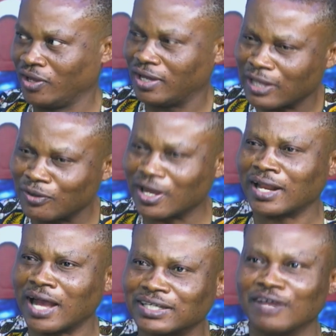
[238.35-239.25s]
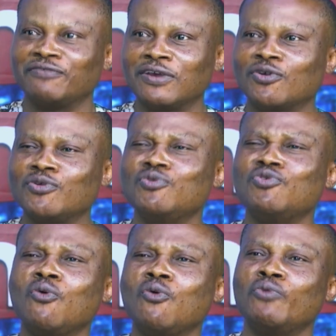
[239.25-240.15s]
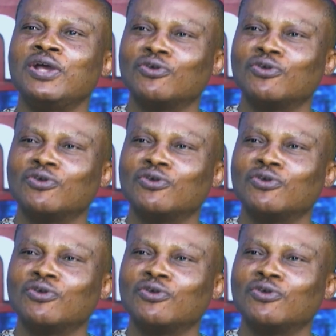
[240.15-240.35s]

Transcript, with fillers: It tells you that as an investor, you don't wait